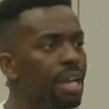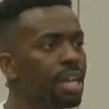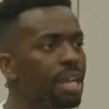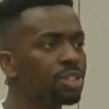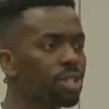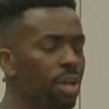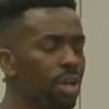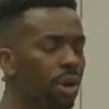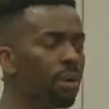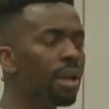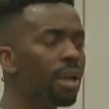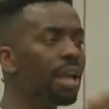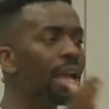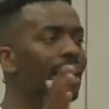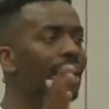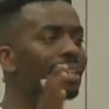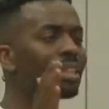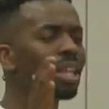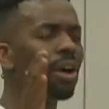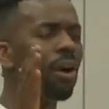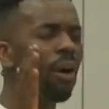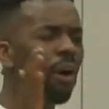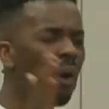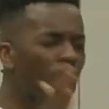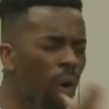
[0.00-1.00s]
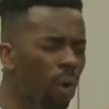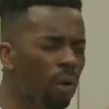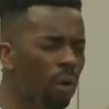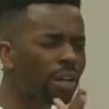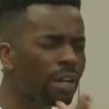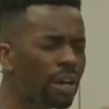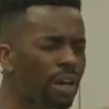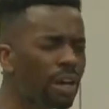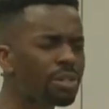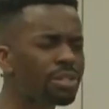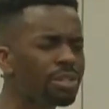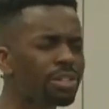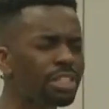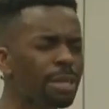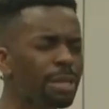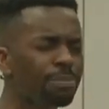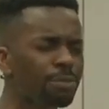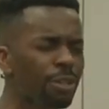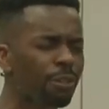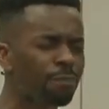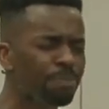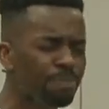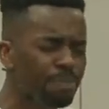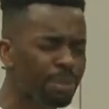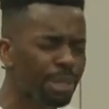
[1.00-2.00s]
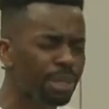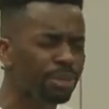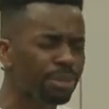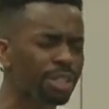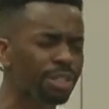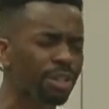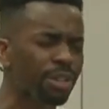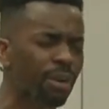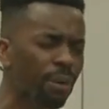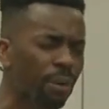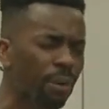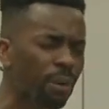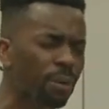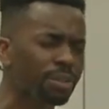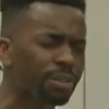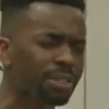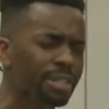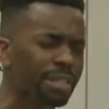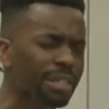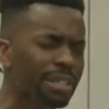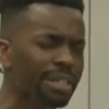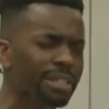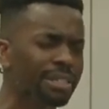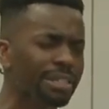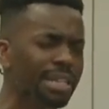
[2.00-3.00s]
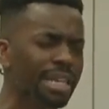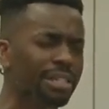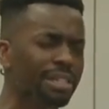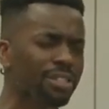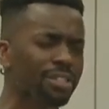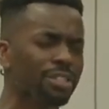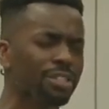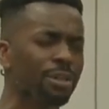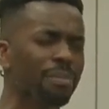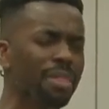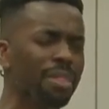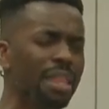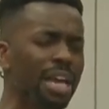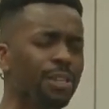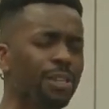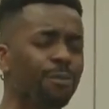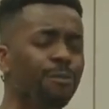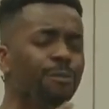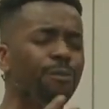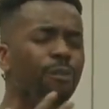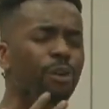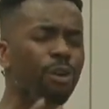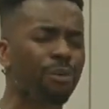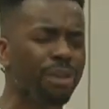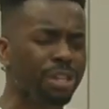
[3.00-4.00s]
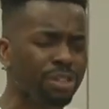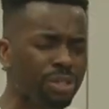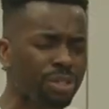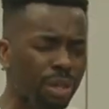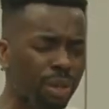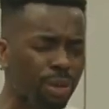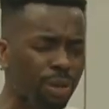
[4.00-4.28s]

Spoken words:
So the whole concept of building altars is something that's foreign to a